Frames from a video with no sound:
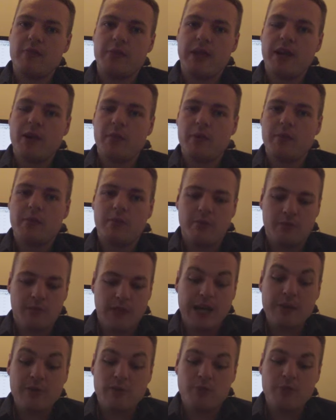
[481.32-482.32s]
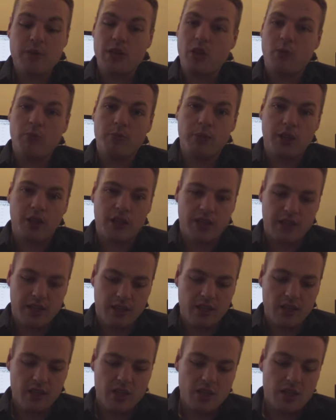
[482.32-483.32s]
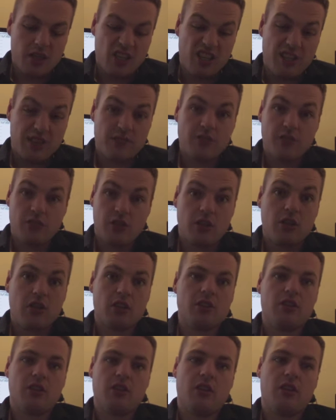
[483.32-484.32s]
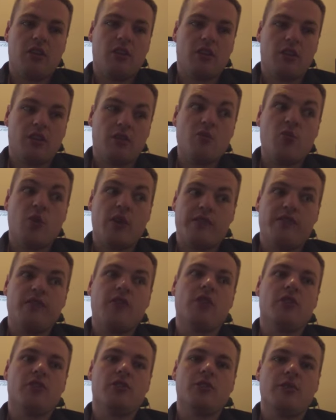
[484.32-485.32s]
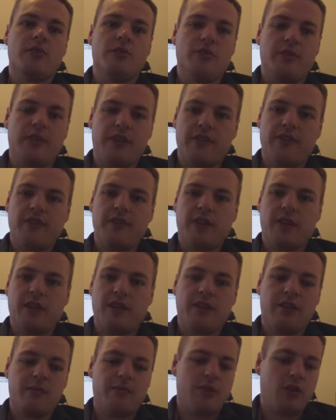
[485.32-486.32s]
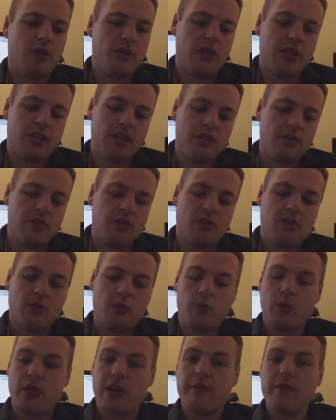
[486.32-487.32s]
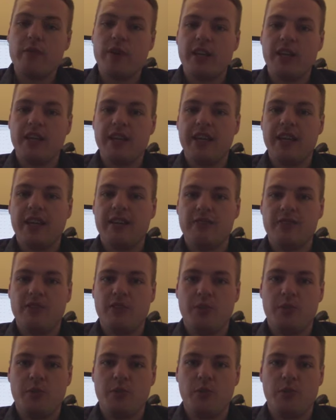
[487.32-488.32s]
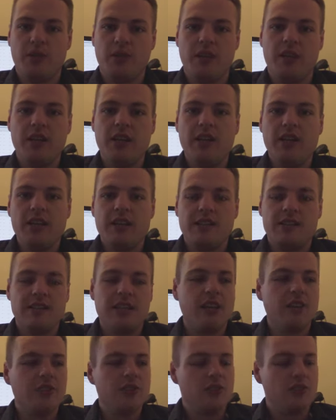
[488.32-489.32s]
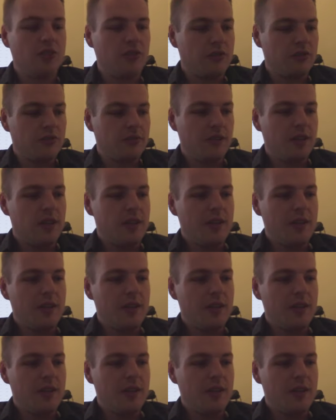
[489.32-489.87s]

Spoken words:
for it out of my own pocket. It's going to cost quite a fortune to it if I'm not keen. So whatever I can get to sell stuff